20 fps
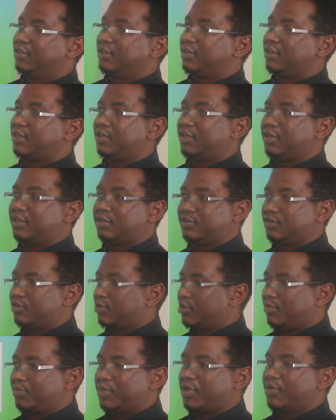and
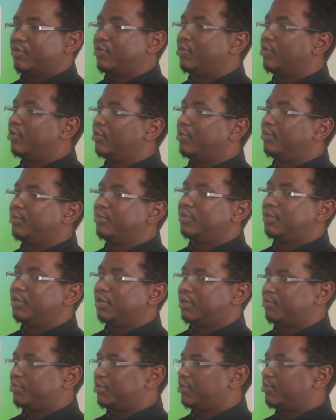talk about home,
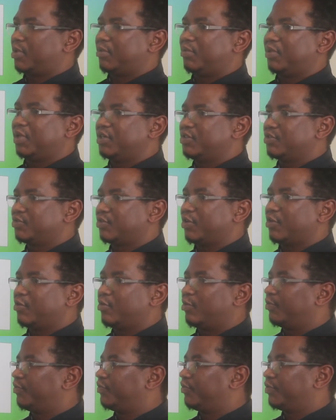or probably enjoy
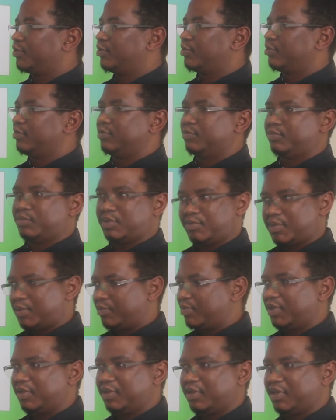home food,
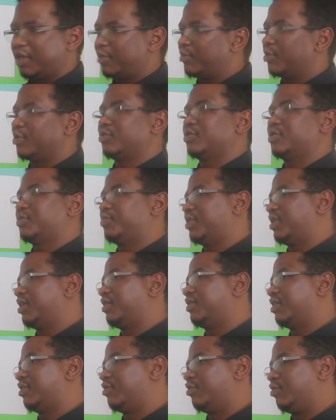probably able to speak
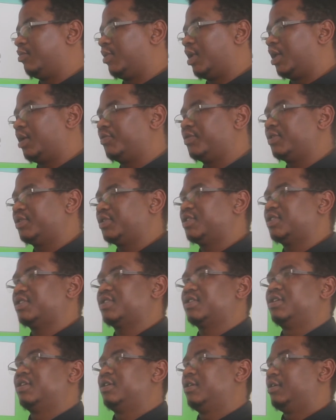their home languages,